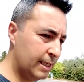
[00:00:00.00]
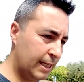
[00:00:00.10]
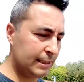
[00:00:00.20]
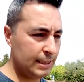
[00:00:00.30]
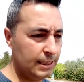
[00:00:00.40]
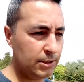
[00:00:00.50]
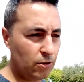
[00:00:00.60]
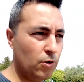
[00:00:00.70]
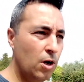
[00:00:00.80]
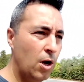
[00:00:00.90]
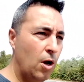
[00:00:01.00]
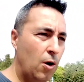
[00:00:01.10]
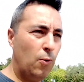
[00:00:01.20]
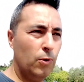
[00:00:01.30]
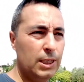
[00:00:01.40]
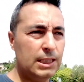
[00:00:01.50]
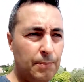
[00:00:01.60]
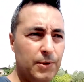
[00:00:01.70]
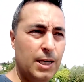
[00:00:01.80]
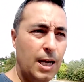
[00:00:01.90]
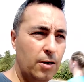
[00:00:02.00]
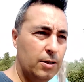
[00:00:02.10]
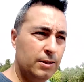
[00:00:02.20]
Excellent. So, what is happening now?